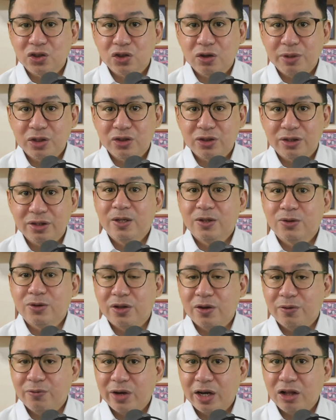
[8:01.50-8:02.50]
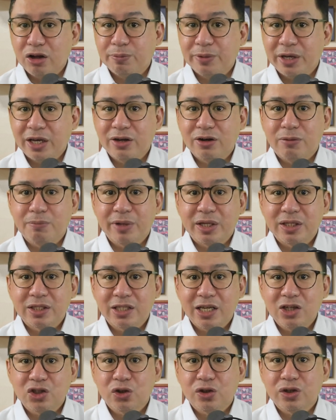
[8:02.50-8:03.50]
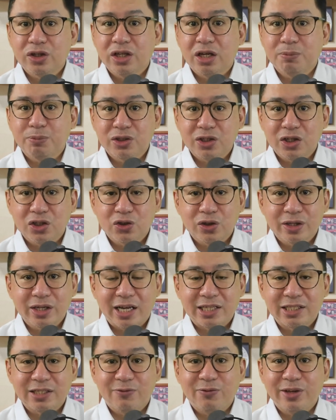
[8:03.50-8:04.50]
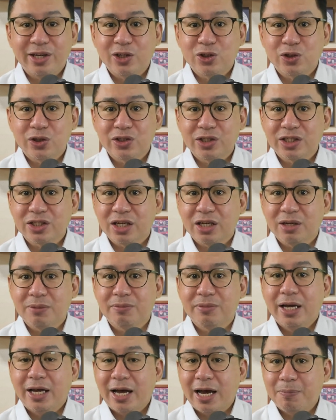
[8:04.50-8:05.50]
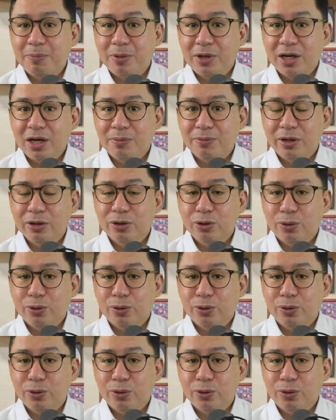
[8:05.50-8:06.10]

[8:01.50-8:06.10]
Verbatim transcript: Commission to develop a compensation and position classification system applicable